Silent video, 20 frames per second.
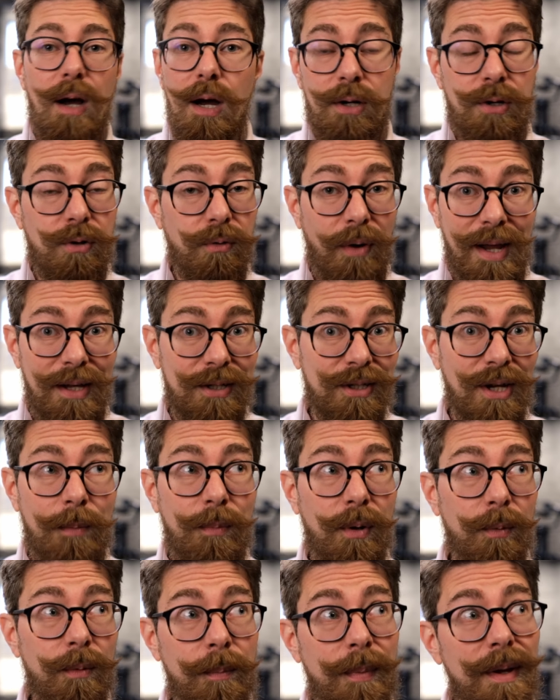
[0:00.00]
a great
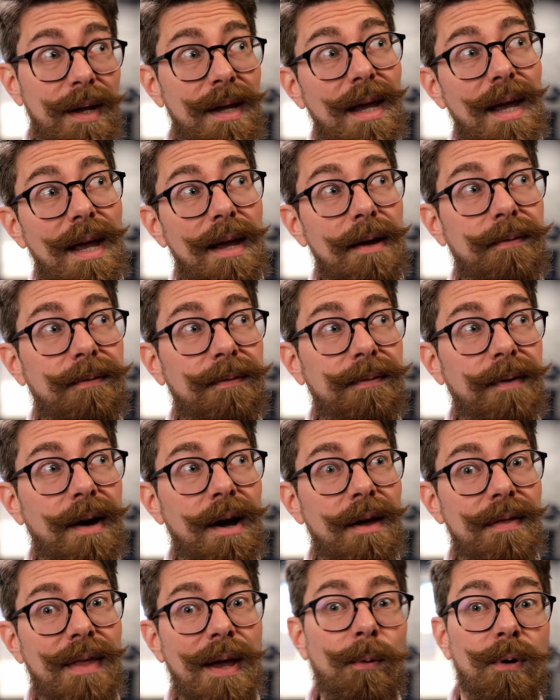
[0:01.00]
example would be if
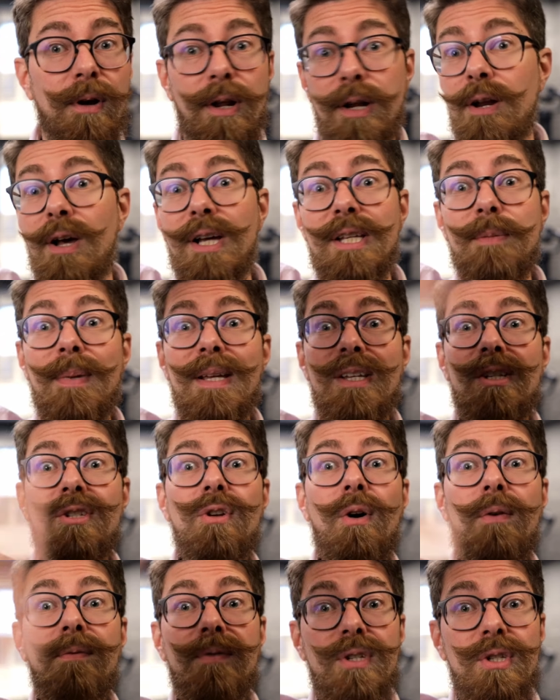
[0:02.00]
they want a nice big
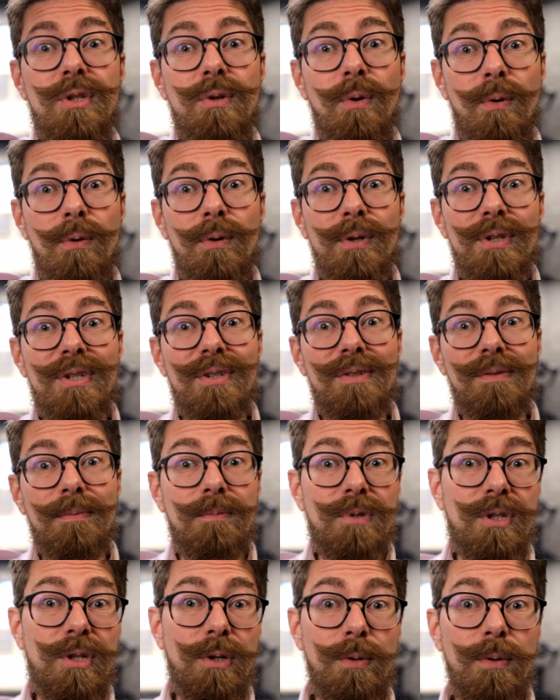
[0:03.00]
soft source
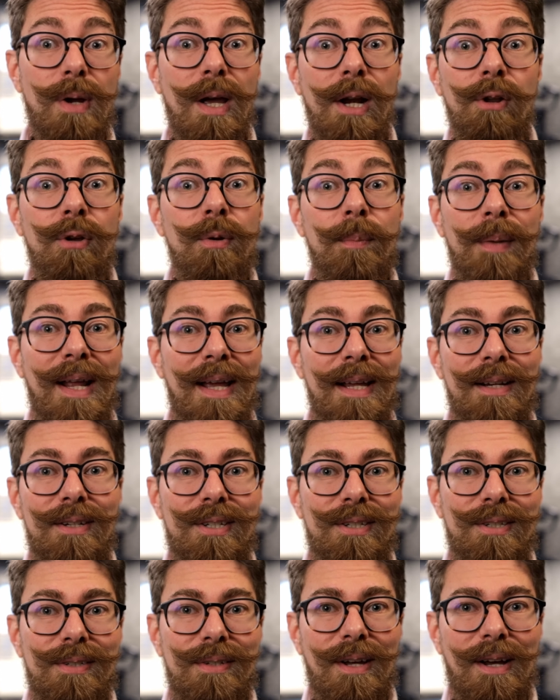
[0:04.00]
to
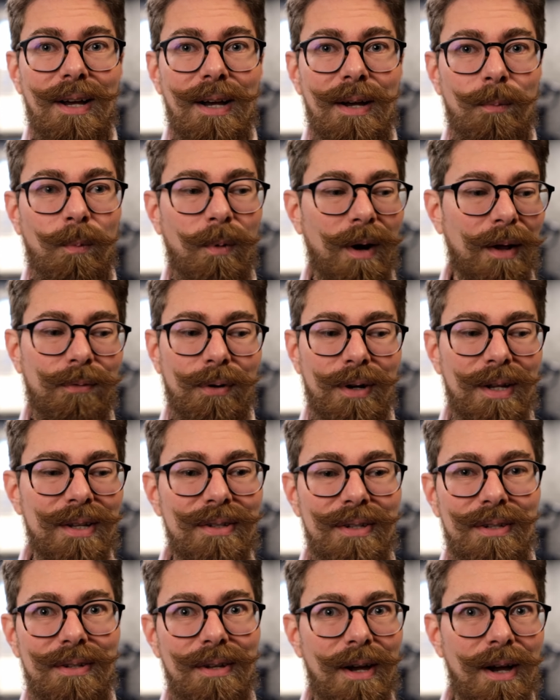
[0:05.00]
illuminate whatever it
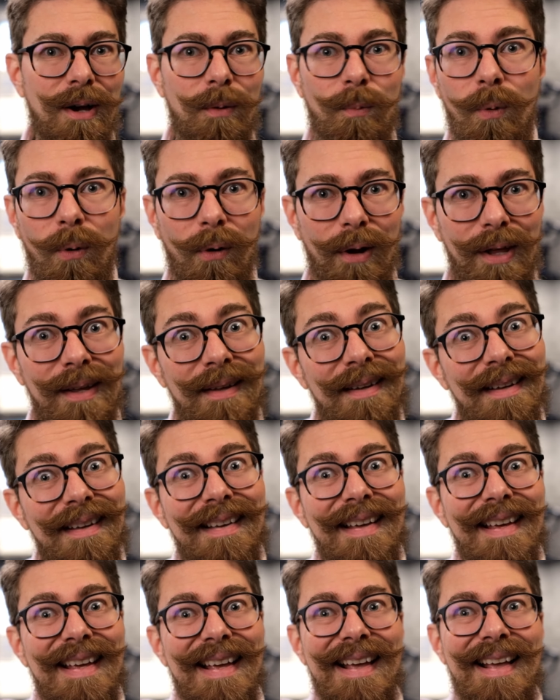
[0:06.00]
is, Wall-E,
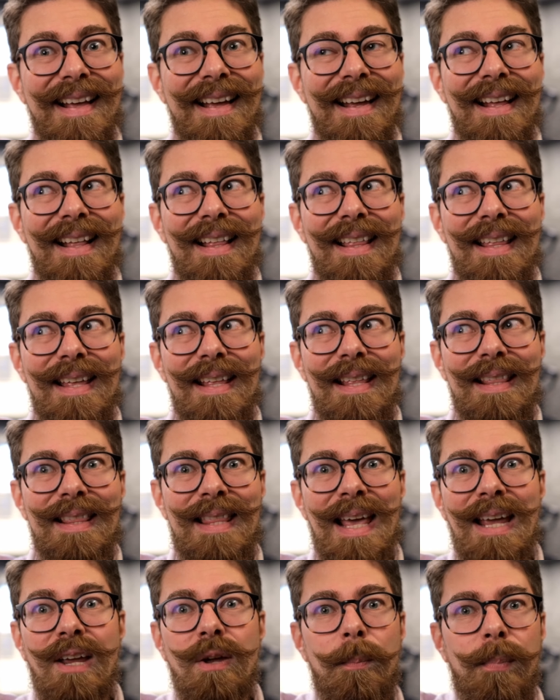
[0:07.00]

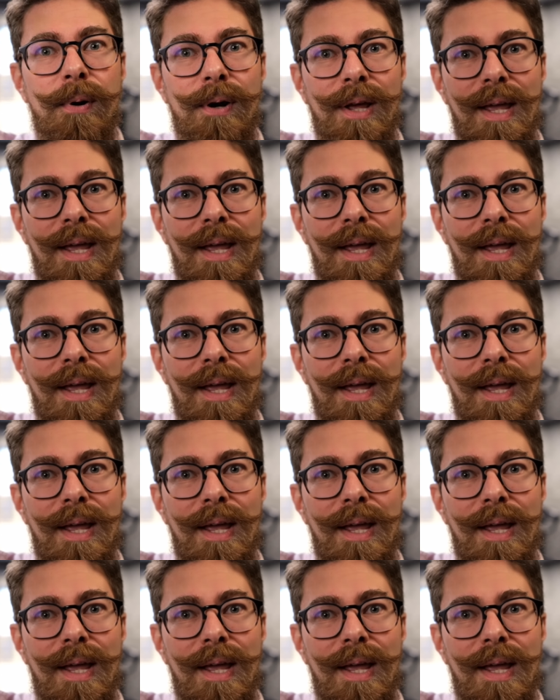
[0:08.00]
they could